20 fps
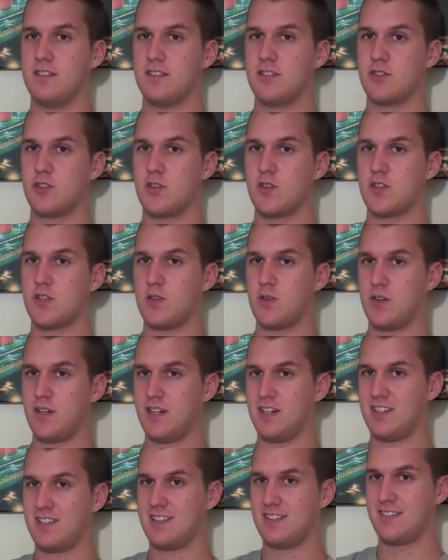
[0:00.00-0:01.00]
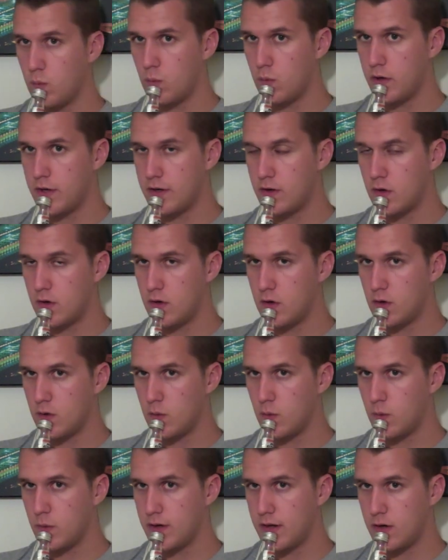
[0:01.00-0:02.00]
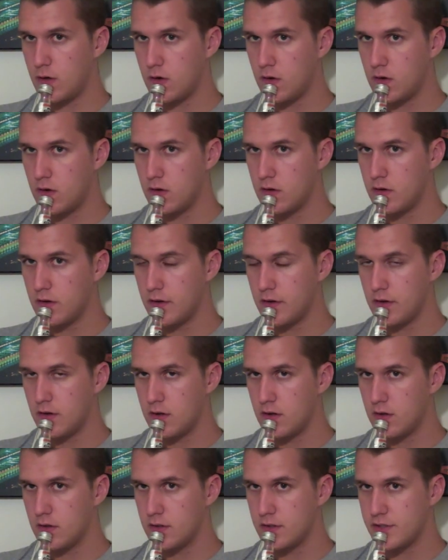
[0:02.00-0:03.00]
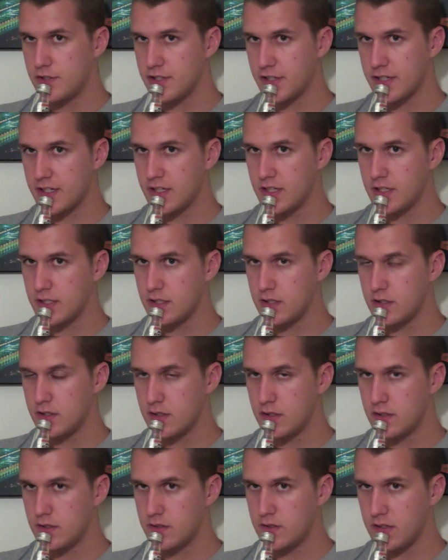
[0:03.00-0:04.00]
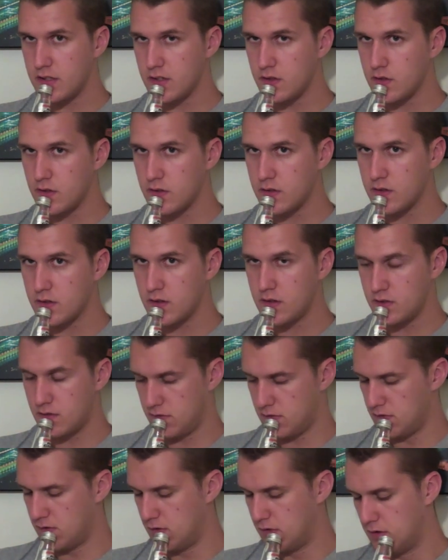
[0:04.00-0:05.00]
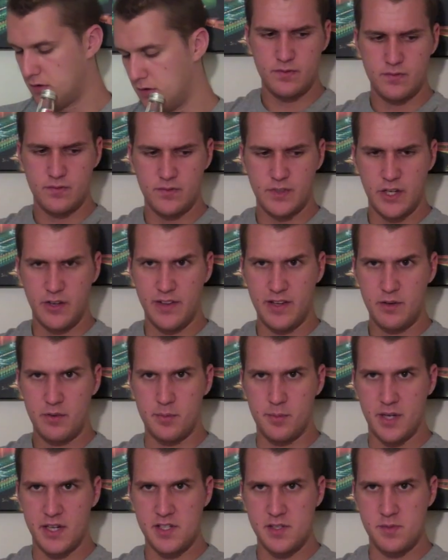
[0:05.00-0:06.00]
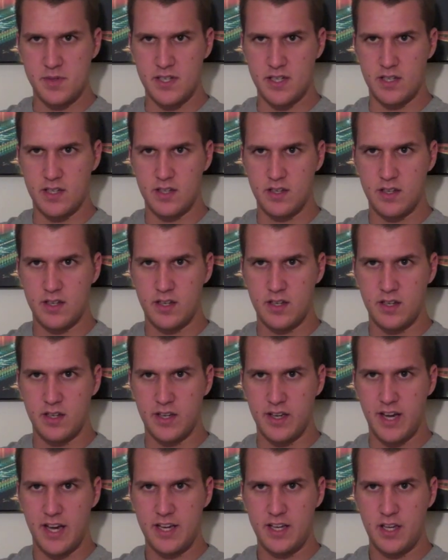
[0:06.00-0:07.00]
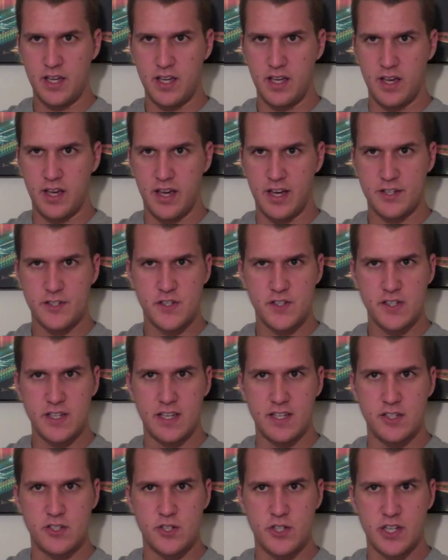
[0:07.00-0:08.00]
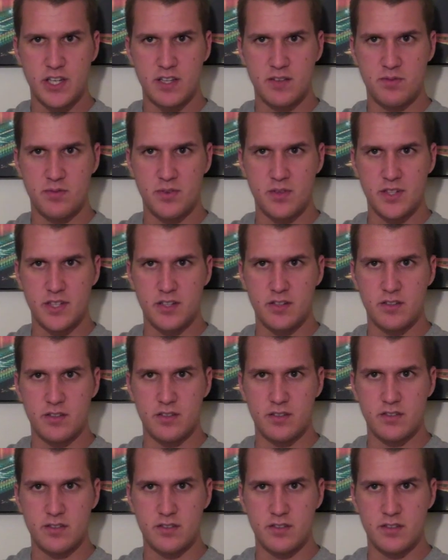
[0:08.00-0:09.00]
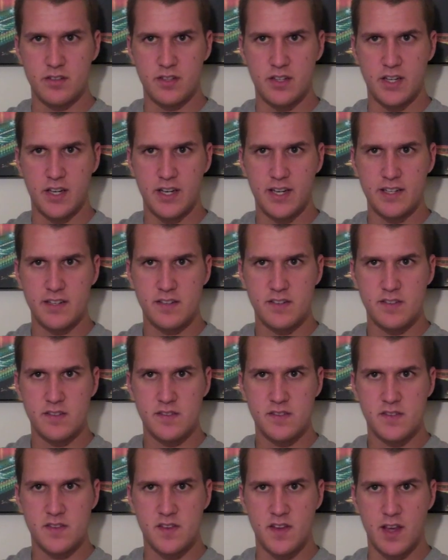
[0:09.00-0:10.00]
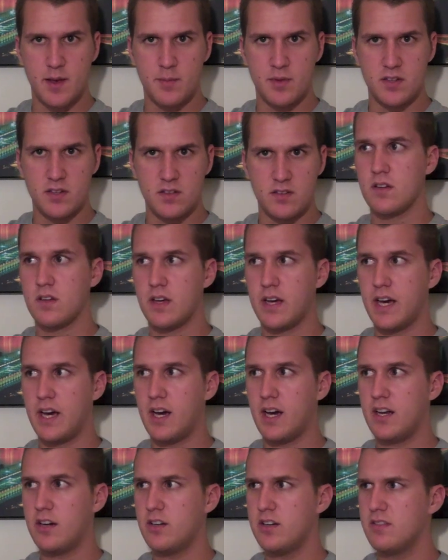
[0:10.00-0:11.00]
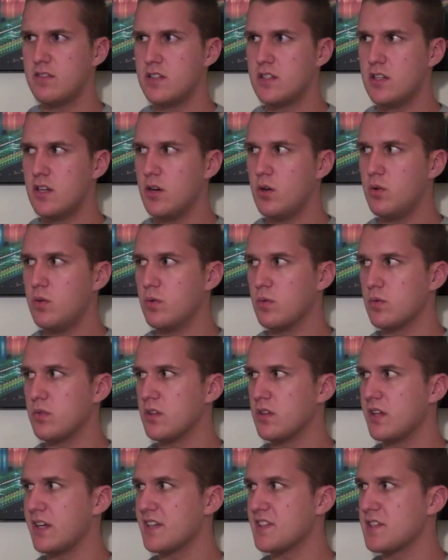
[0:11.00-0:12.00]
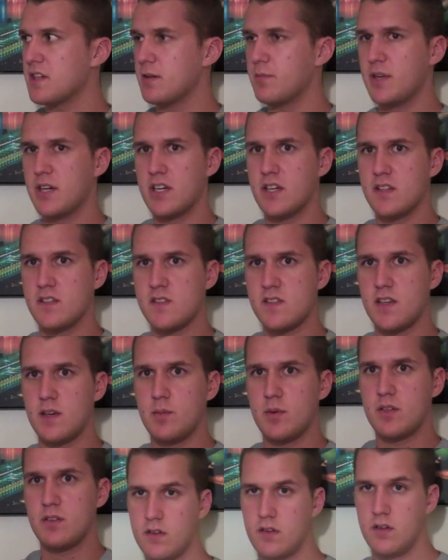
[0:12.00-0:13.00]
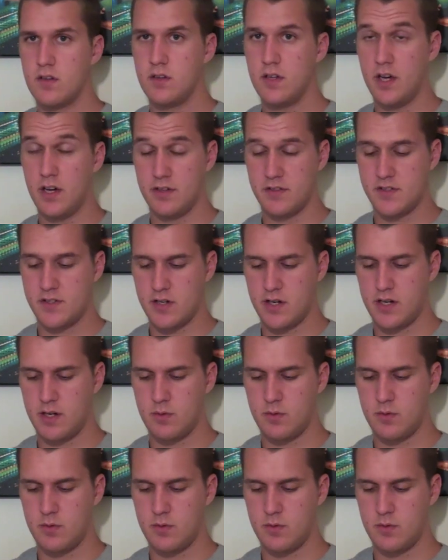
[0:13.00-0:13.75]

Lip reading: True story. Winner, winner, chicken dinner. You know, that reminds me. I actually had chicken for dinner, not salmon. I don't even know the last time I had salmon. No, sorry, I